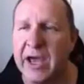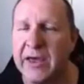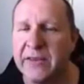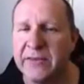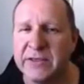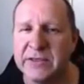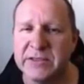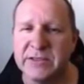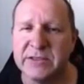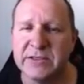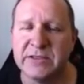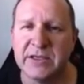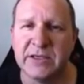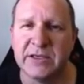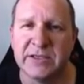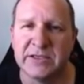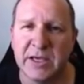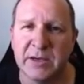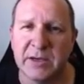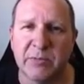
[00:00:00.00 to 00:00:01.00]
And this is an
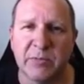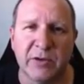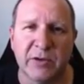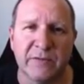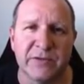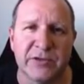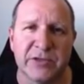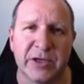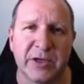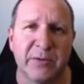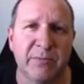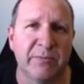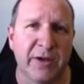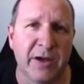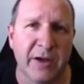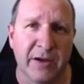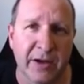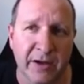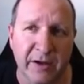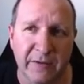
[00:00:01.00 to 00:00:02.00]
example of
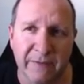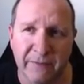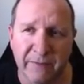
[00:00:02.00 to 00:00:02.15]
a